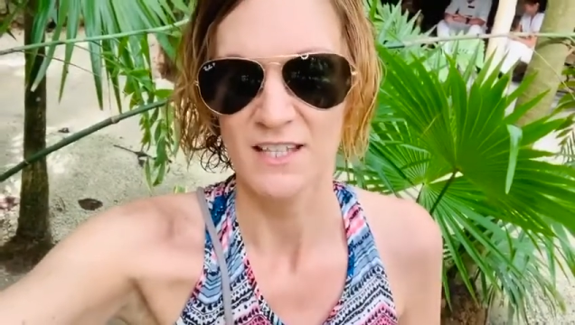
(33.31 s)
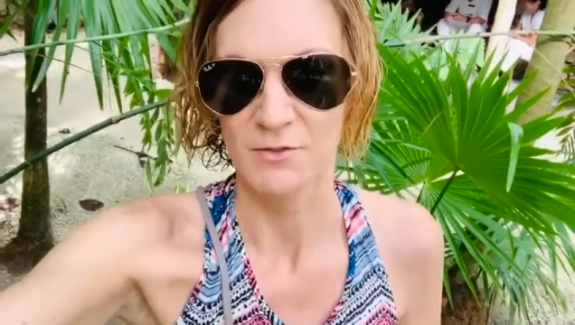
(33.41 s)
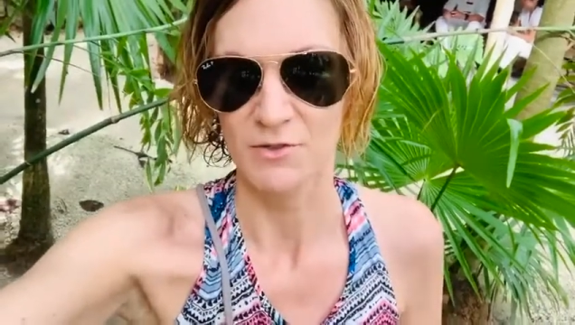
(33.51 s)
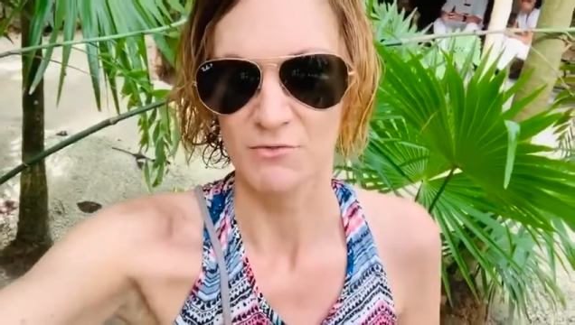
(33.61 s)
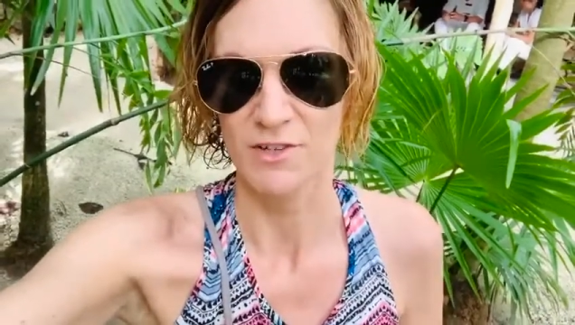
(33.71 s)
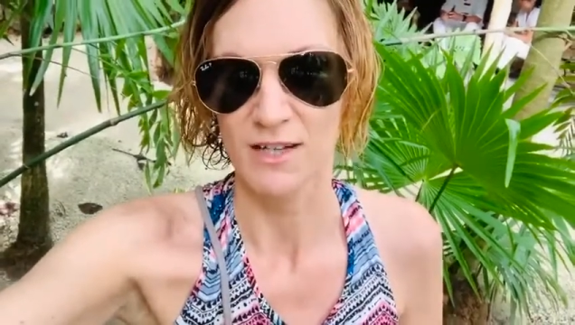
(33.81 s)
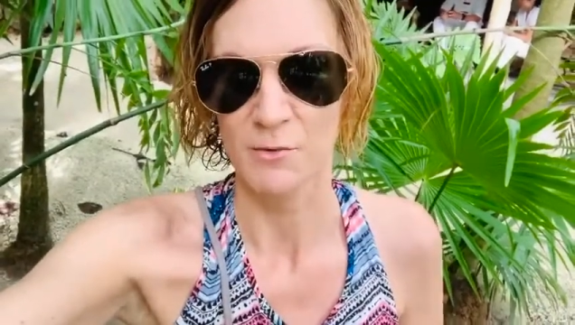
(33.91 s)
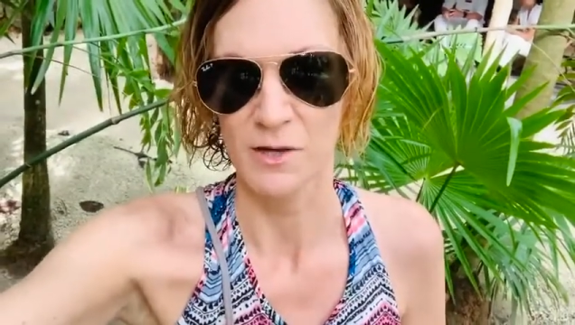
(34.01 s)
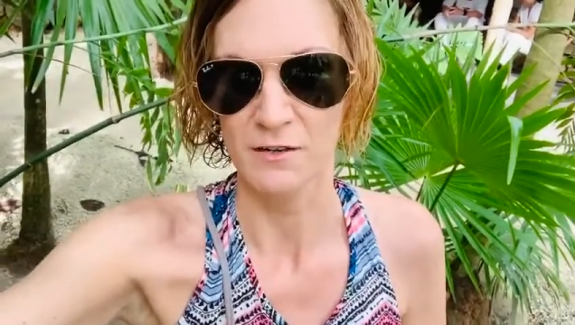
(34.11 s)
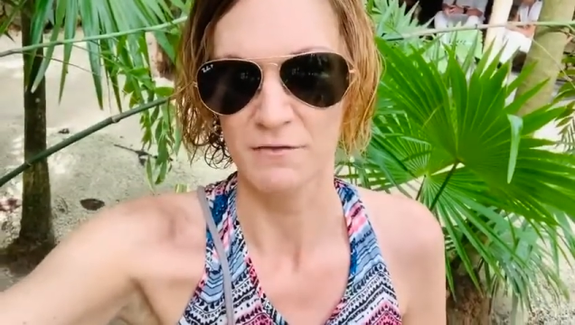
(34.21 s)
So it's a really
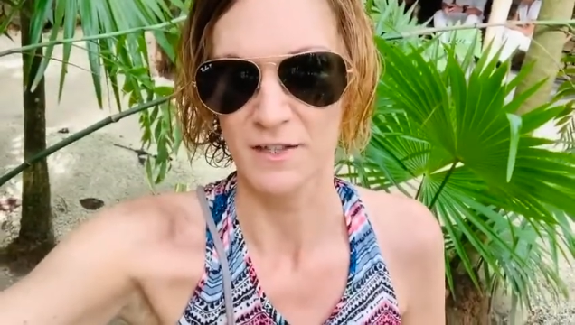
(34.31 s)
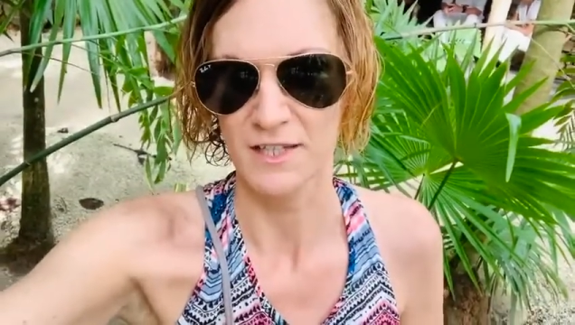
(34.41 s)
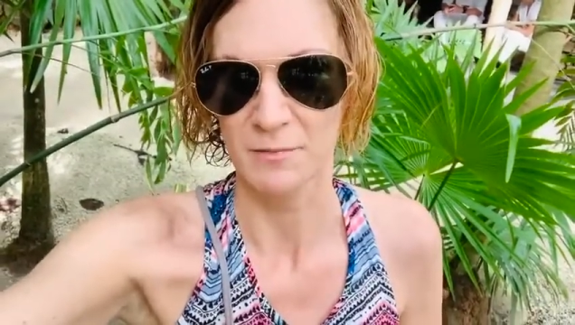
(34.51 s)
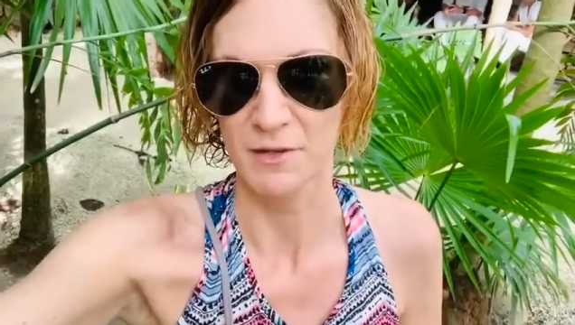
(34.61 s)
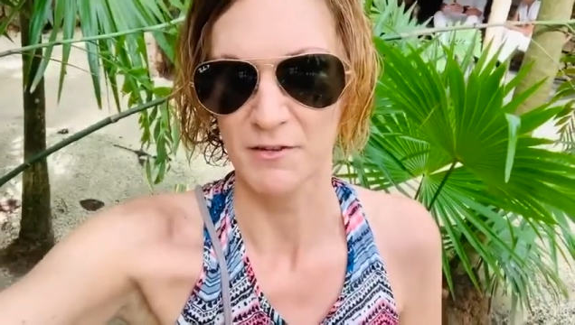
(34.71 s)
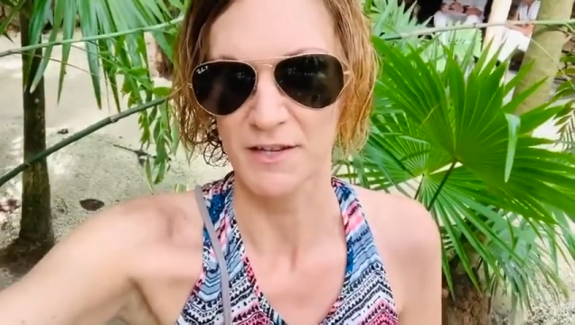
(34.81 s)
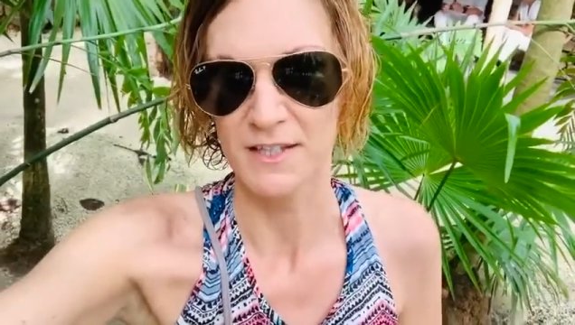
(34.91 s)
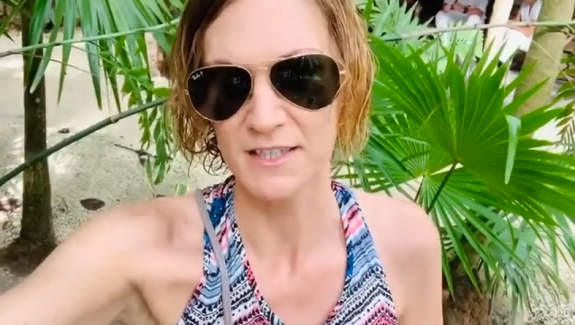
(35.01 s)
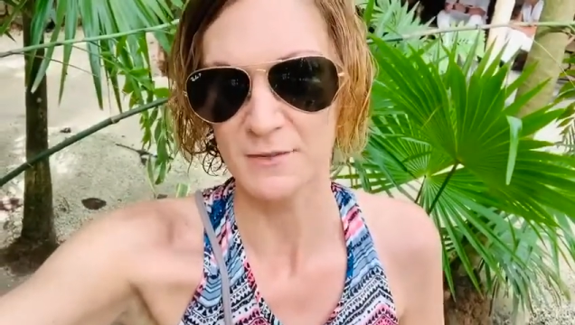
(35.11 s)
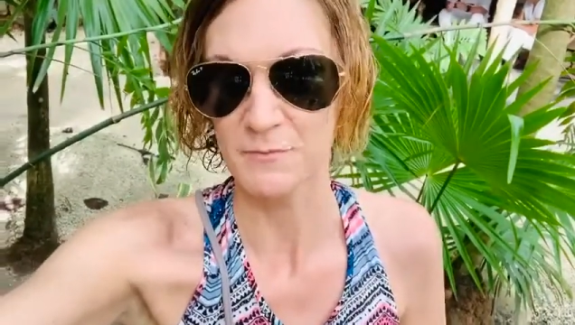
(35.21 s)
wonderful experience.